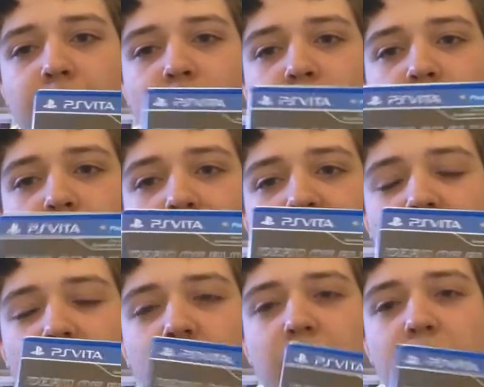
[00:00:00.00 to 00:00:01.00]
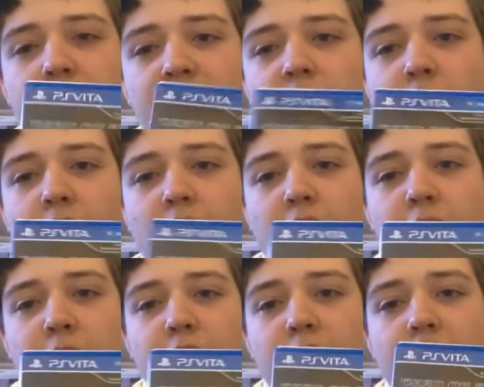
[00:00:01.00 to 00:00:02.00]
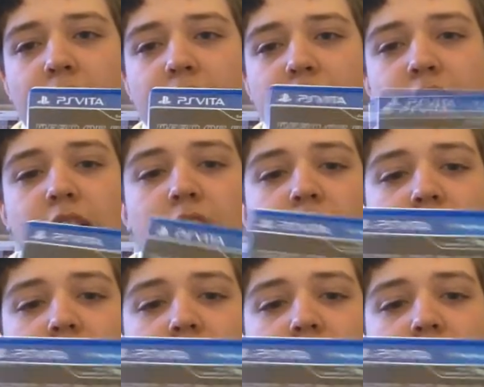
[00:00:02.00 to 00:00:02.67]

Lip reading: one of my favorites being the one on the 3DS.